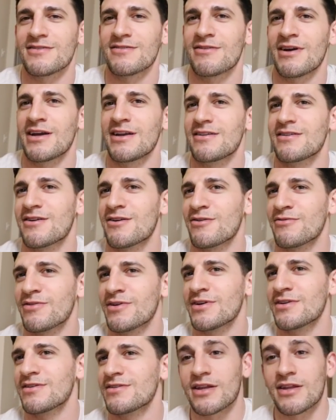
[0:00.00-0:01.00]
Right?
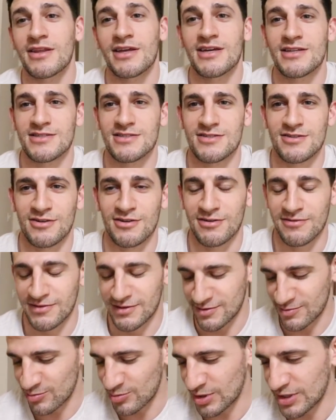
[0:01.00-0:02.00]
Girlfriend? I think it's his
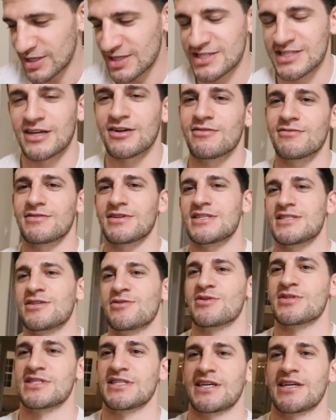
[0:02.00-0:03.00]
girlfriend. But he's out. He's
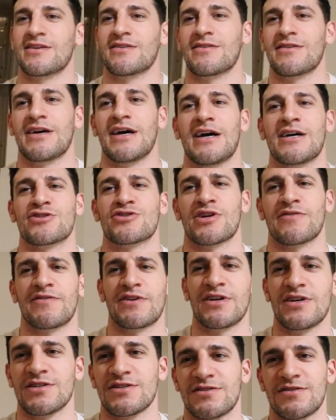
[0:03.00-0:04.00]
doing his thing. Trevor
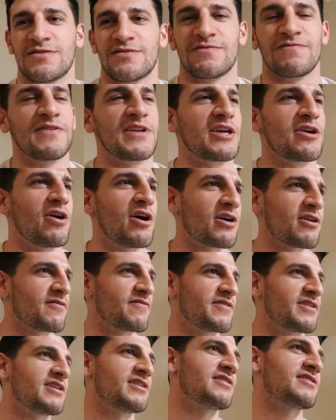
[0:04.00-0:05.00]
does
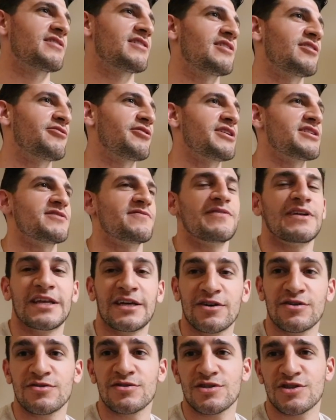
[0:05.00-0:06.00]
videography. He creates
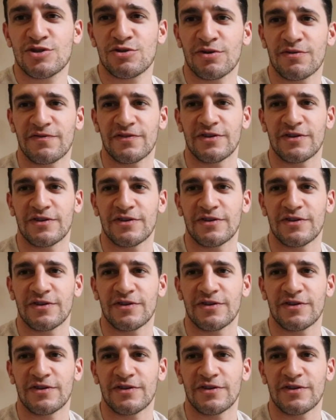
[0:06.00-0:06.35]
videos, short